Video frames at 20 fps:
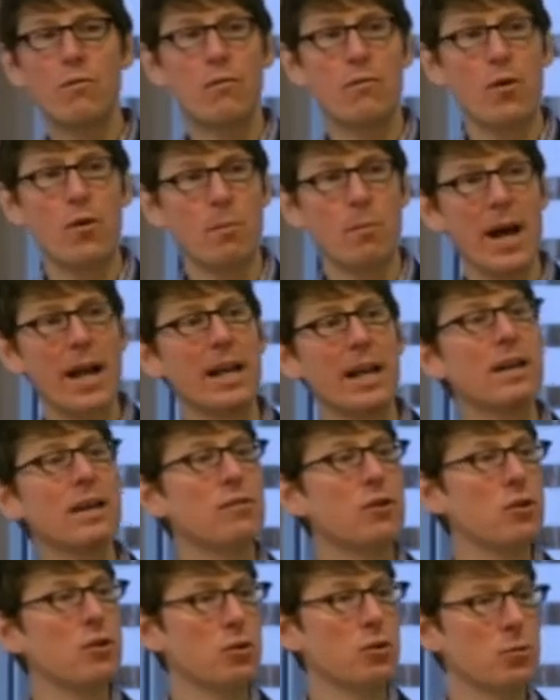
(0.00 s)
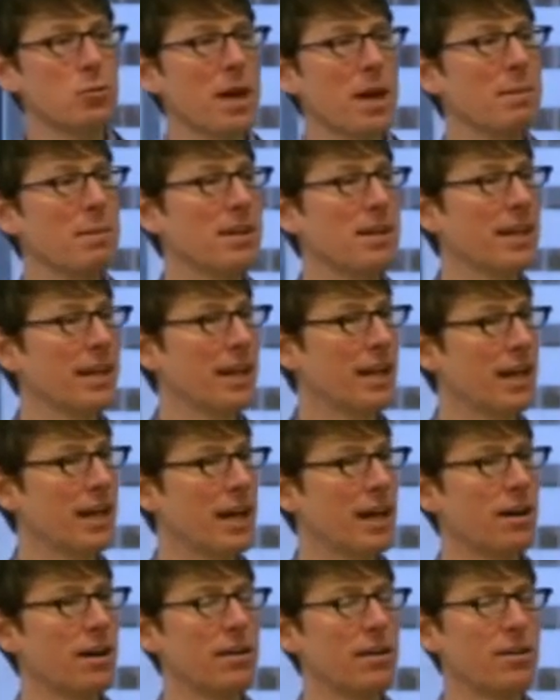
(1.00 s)
for many of you, you may be thinking,
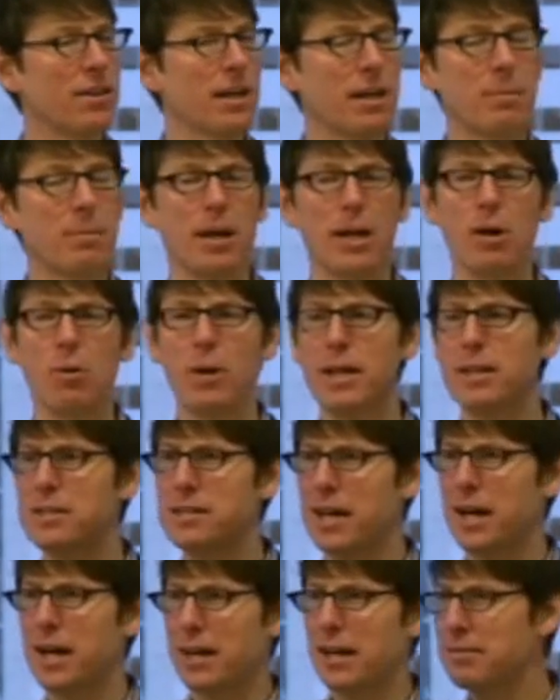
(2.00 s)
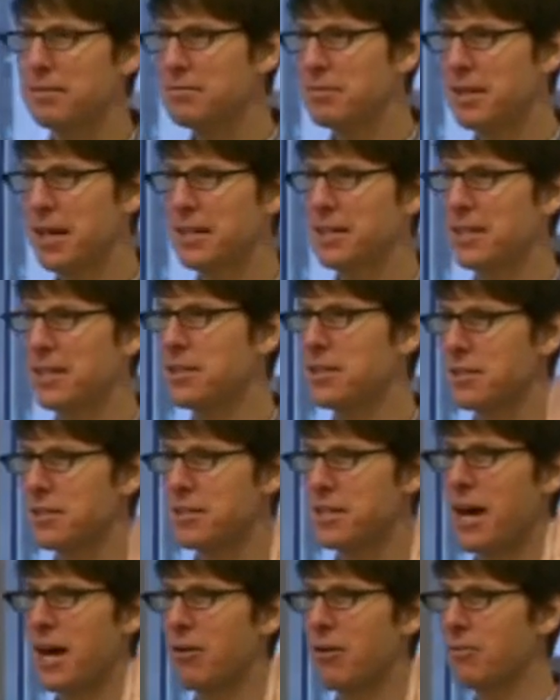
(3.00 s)
uh, thinking about, no, wait a second, that doesn't
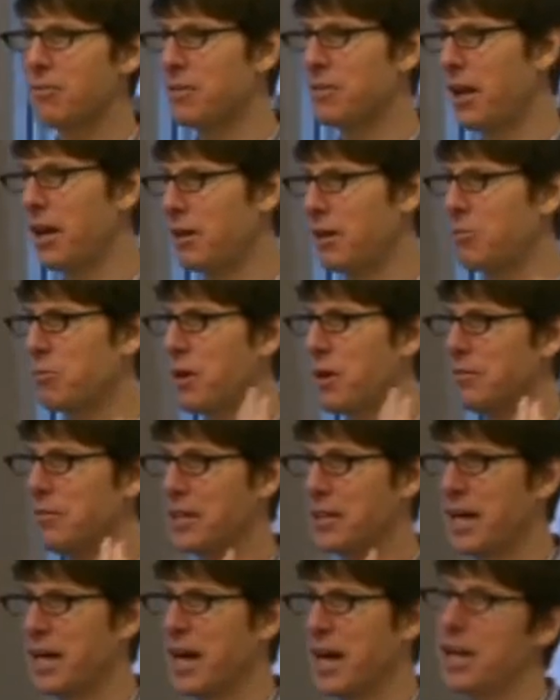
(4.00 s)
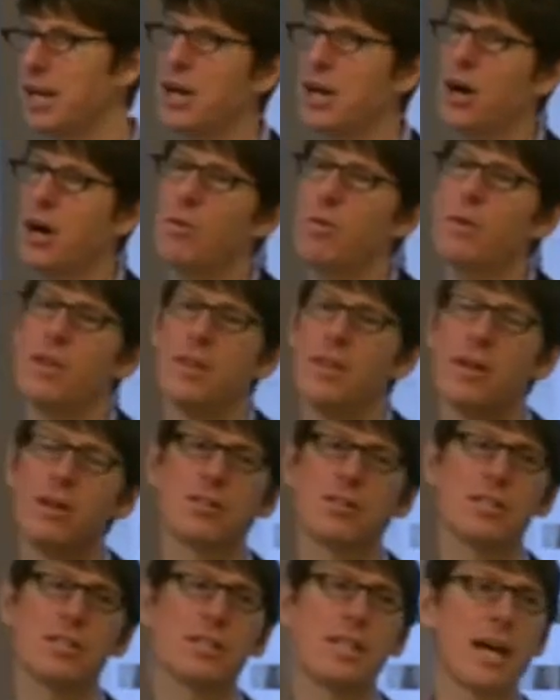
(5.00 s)
sound like everything I know.
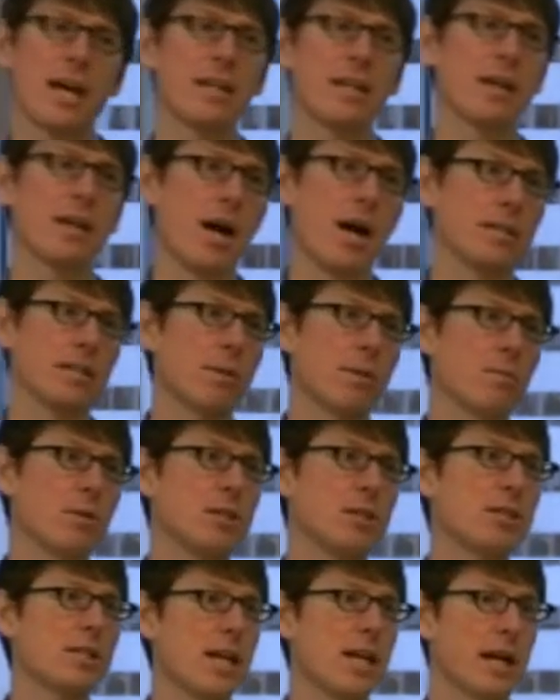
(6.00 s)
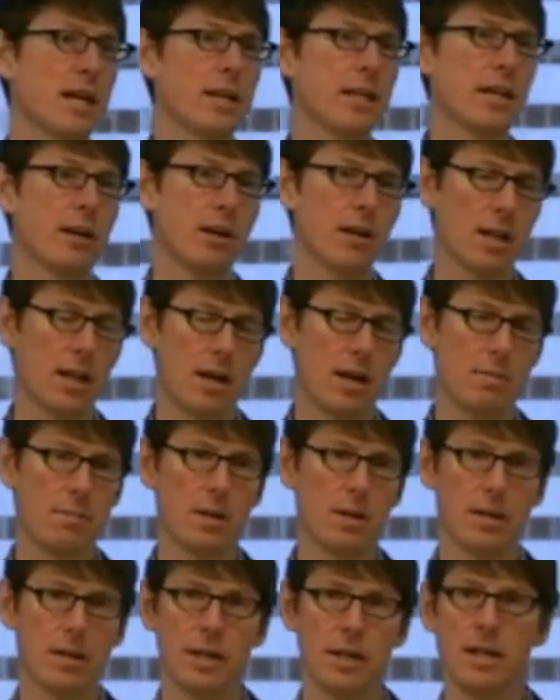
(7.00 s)
There's a second concept, which is secondary
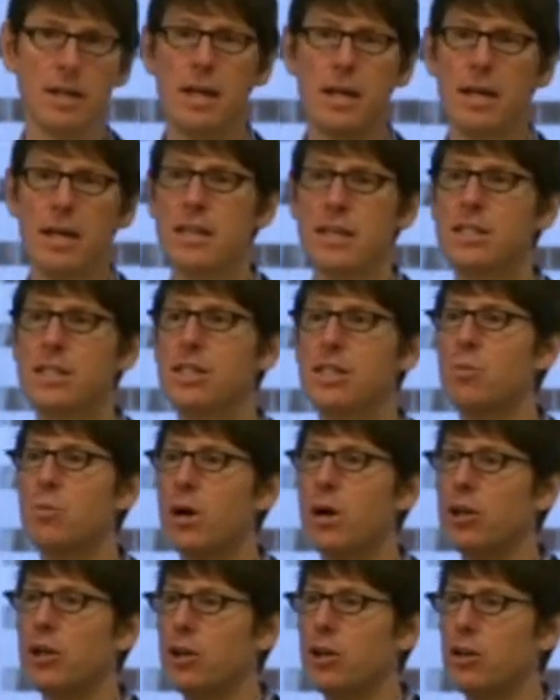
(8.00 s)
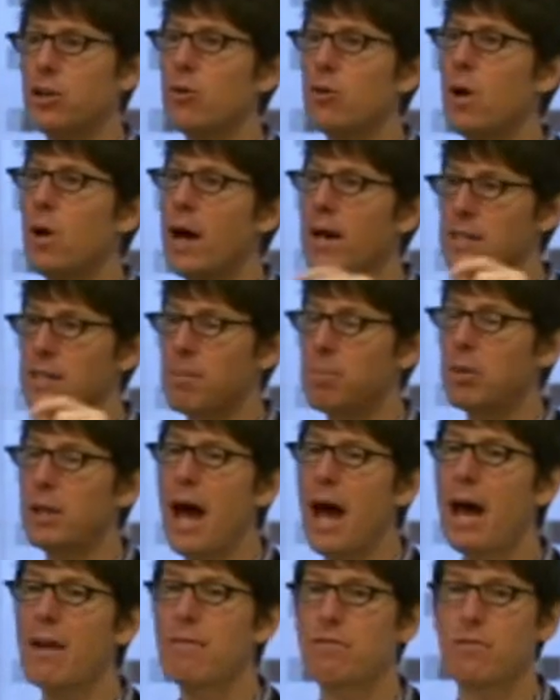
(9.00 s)
liability. This is where you, as a
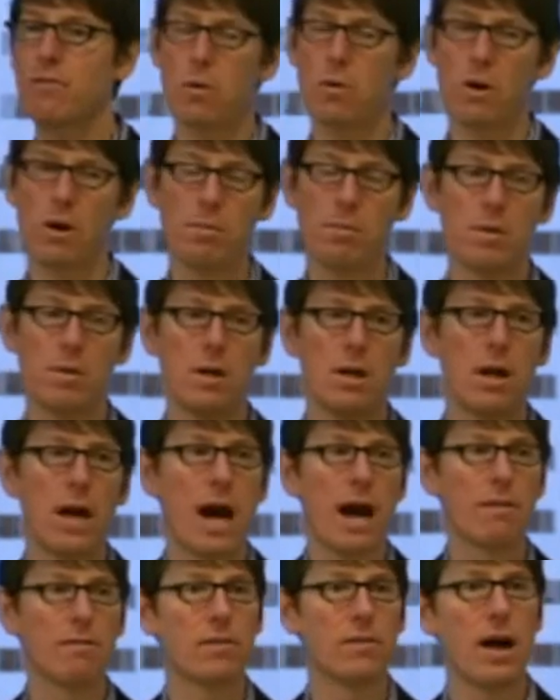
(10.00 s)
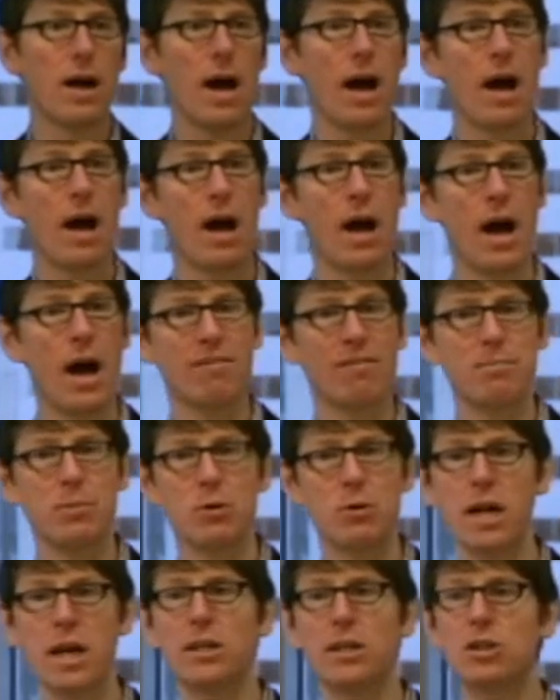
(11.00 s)
platform, have, have
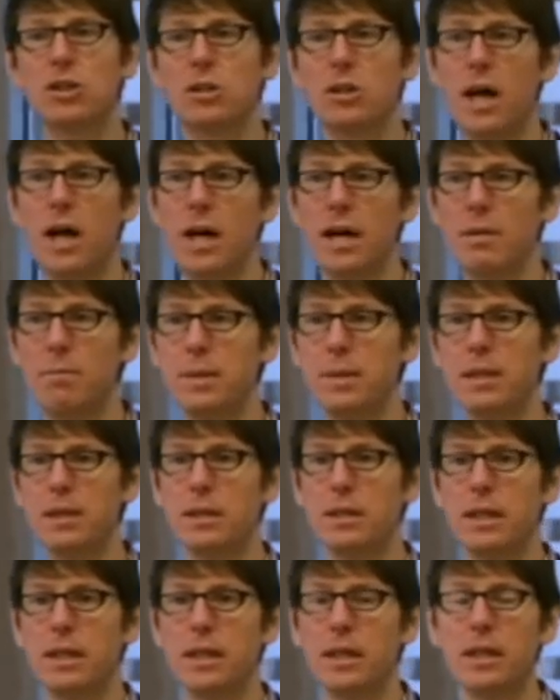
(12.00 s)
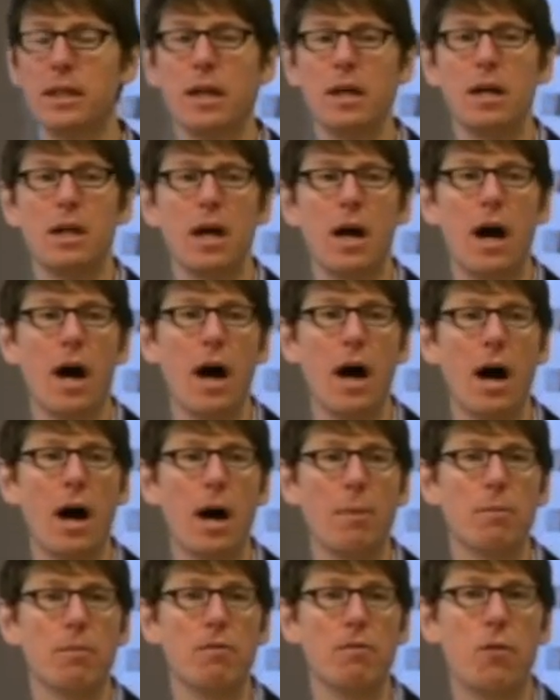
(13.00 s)
potential liability
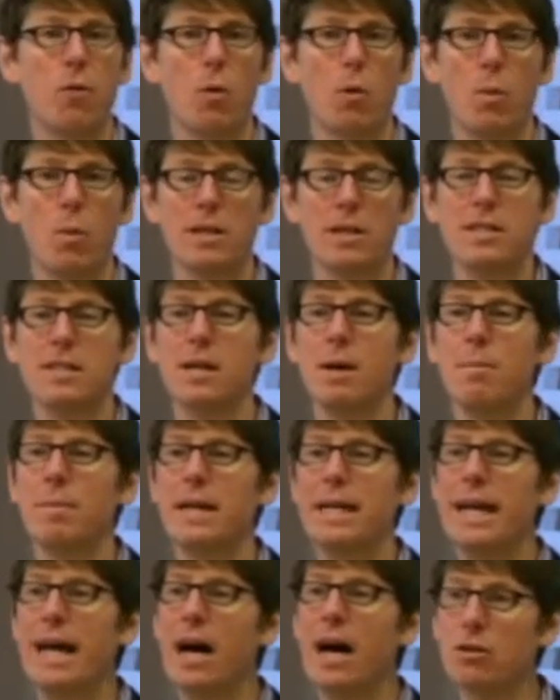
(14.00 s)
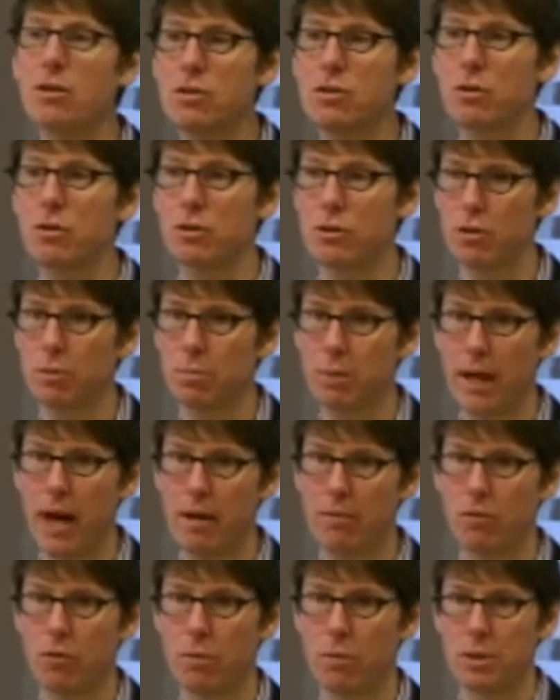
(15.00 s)
um, for what somebody else on your
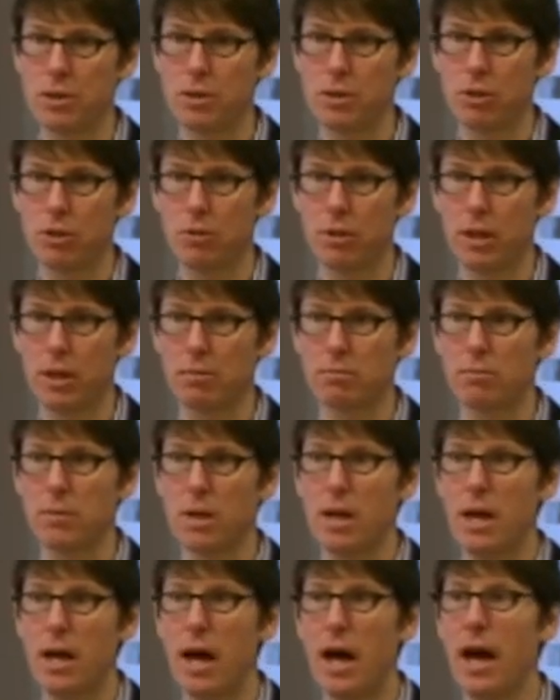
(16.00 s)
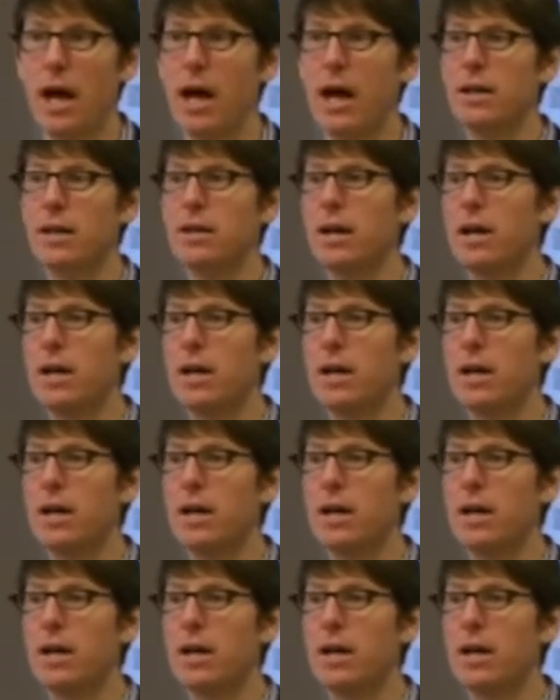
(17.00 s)
platform is doing. And